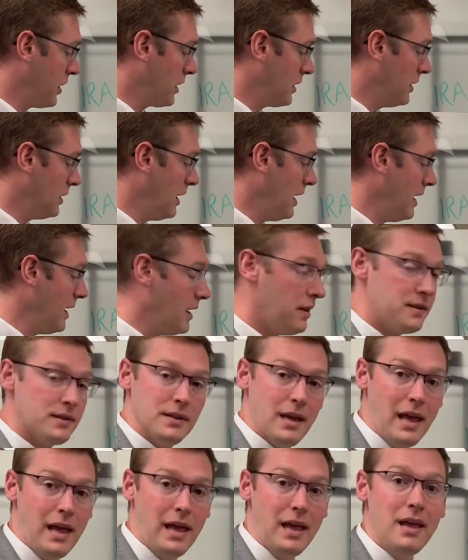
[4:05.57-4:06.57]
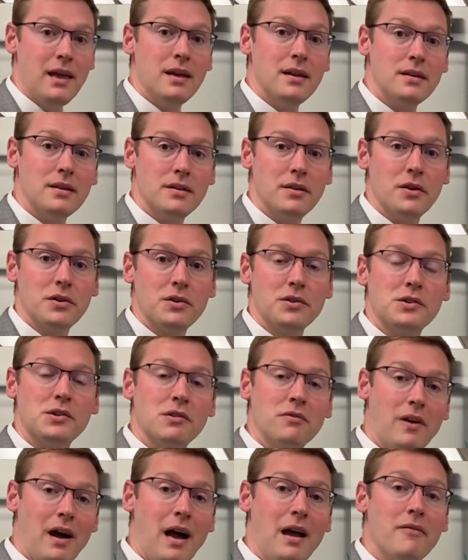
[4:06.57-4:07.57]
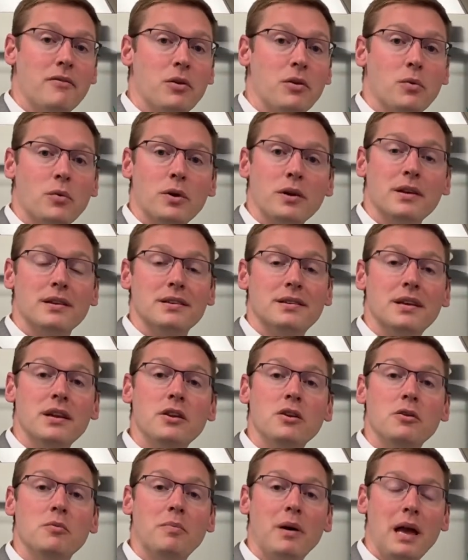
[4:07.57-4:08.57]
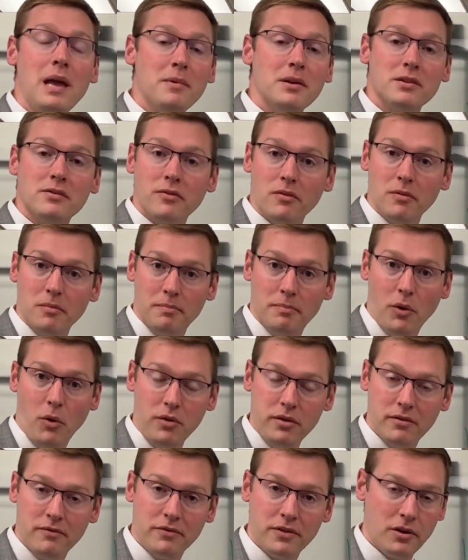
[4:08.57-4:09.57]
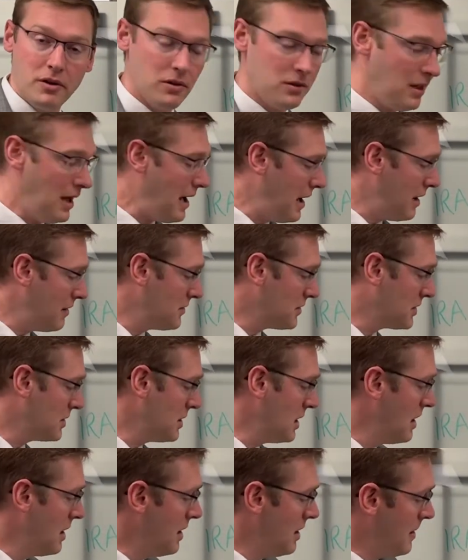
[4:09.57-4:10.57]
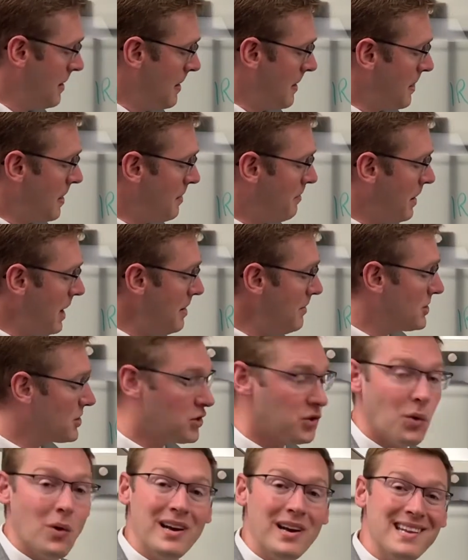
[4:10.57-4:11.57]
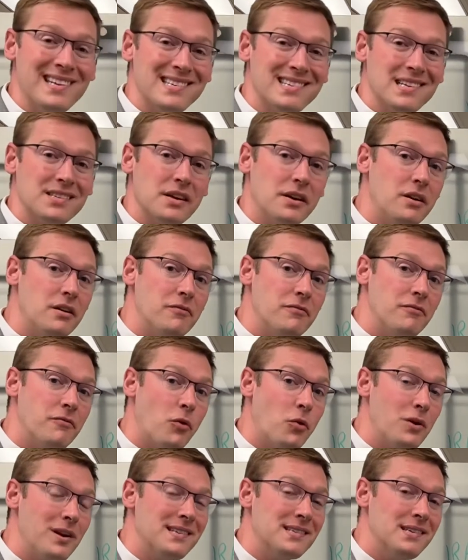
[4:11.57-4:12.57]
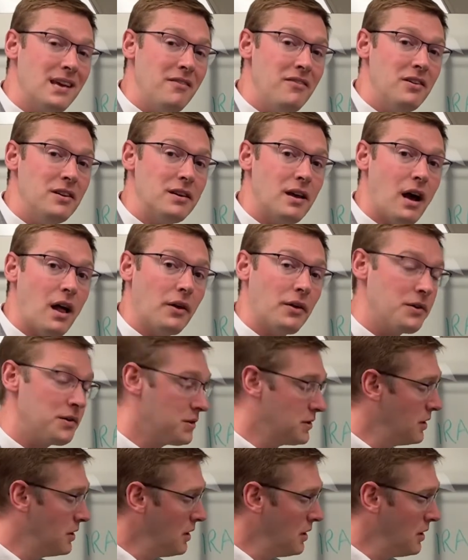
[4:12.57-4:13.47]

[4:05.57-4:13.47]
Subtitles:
client and their survivor would continue payments for both of their lives, the payment's $2,647